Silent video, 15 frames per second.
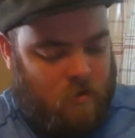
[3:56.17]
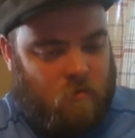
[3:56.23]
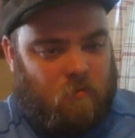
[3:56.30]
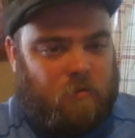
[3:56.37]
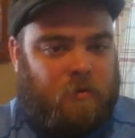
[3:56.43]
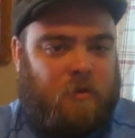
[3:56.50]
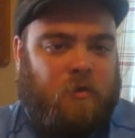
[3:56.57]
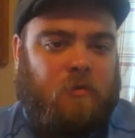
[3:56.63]

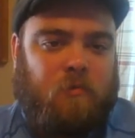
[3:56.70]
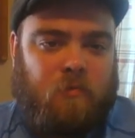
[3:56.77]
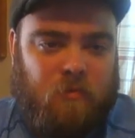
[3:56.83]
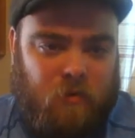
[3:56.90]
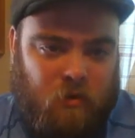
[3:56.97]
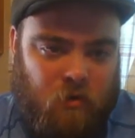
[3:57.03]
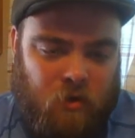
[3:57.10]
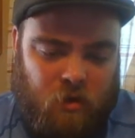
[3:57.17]
with this
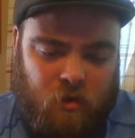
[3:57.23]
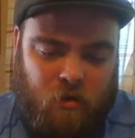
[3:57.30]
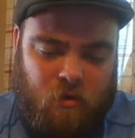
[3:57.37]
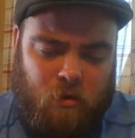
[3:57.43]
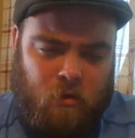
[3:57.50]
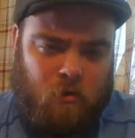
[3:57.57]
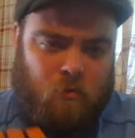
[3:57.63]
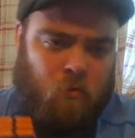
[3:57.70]
one you can
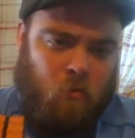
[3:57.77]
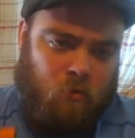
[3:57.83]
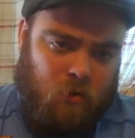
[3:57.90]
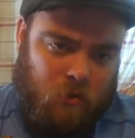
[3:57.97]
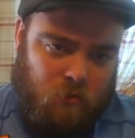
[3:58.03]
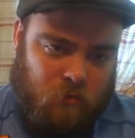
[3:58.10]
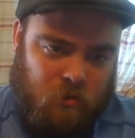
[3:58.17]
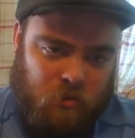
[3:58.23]
cut
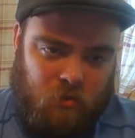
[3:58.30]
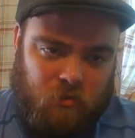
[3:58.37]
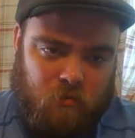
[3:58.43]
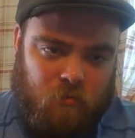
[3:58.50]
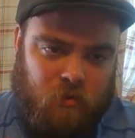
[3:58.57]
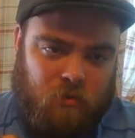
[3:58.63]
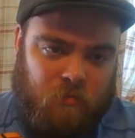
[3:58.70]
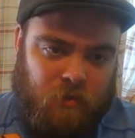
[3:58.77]
corners,
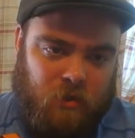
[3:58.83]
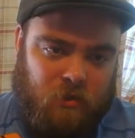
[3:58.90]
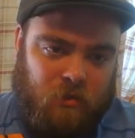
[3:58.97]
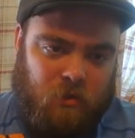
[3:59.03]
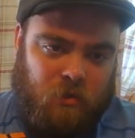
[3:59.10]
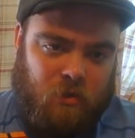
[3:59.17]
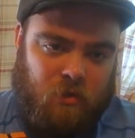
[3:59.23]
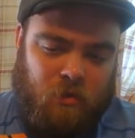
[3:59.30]
which means you can,